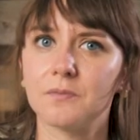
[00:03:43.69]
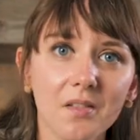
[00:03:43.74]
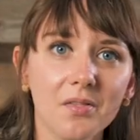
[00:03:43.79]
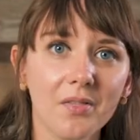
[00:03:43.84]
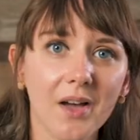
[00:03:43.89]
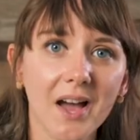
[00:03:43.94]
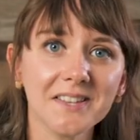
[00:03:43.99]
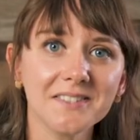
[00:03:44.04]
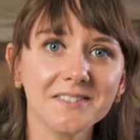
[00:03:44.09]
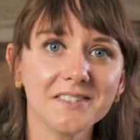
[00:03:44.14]

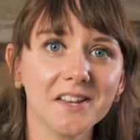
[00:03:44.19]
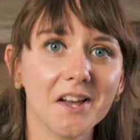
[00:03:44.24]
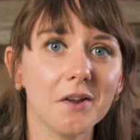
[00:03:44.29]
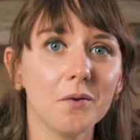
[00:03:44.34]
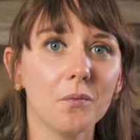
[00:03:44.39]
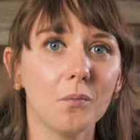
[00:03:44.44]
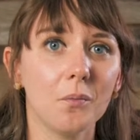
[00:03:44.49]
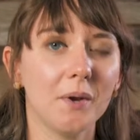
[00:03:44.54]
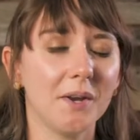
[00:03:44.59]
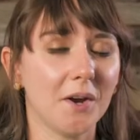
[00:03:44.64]
That
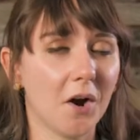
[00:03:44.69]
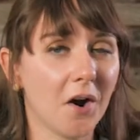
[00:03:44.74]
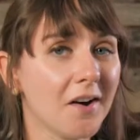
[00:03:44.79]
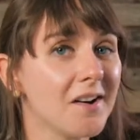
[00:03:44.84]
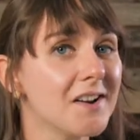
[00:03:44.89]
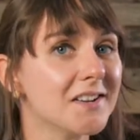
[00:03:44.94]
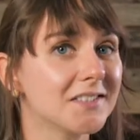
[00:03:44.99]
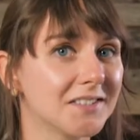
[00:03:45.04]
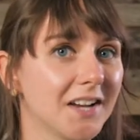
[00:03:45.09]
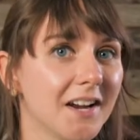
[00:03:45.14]
said, we
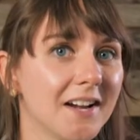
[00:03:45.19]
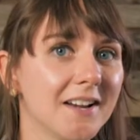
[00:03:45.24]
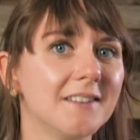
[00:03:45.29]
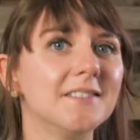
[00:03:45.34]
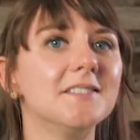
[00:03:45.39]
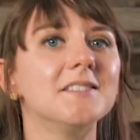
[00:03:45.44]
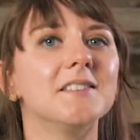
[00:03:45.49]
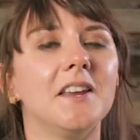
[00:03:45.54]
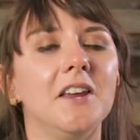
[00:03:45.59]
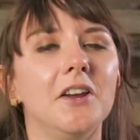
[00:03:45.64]
are excited to